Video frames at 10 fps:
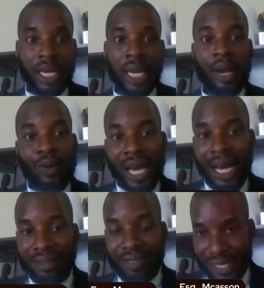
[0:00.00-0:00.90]
and we
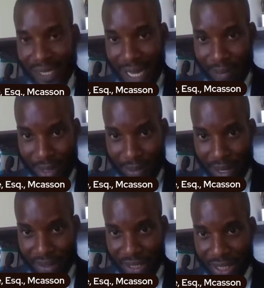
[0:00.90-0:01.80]
have the Islamic
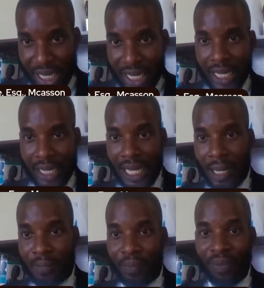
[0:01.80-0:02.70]
marriage.
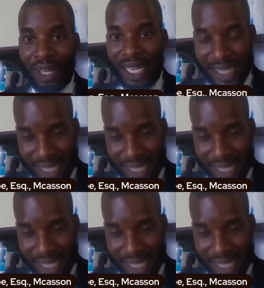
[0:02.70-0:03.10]
Now, is